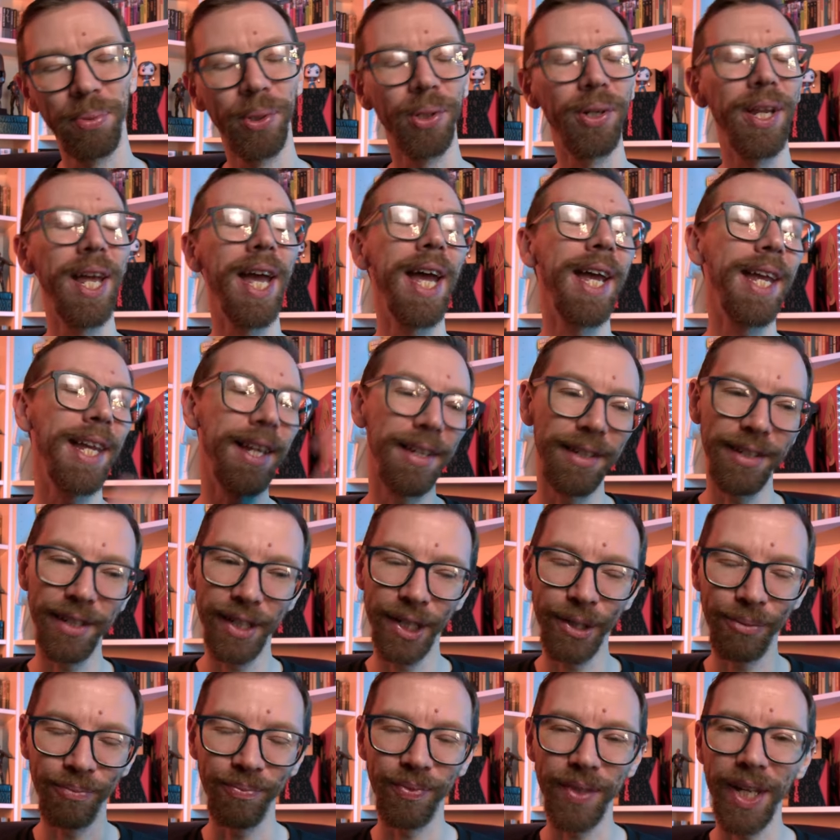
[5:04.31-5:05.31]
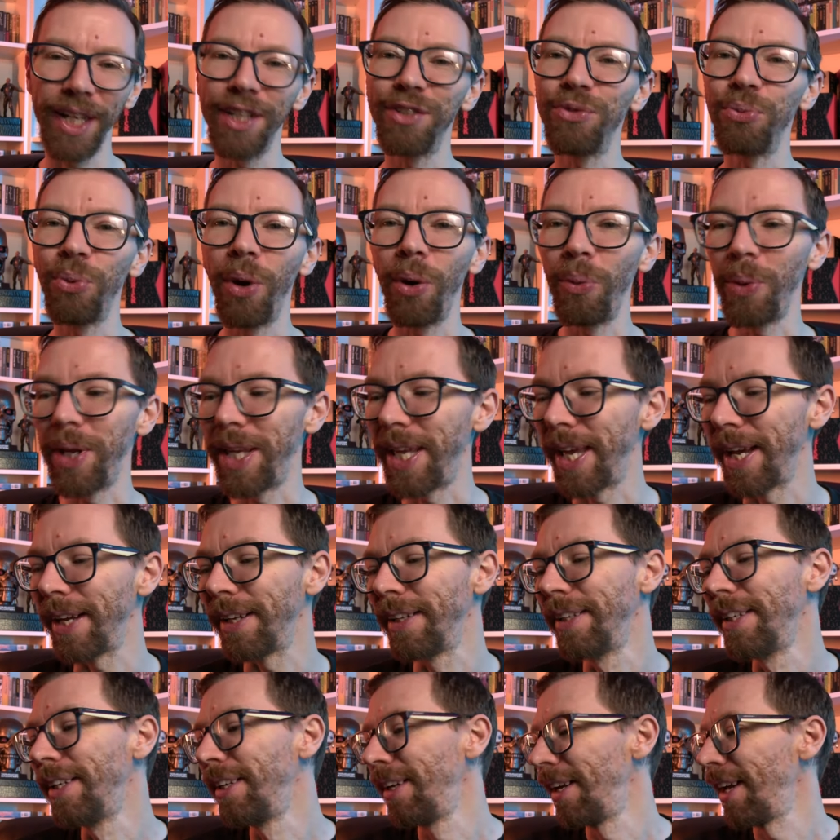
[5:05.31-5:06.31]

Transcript: but hey, you know, that's what we get.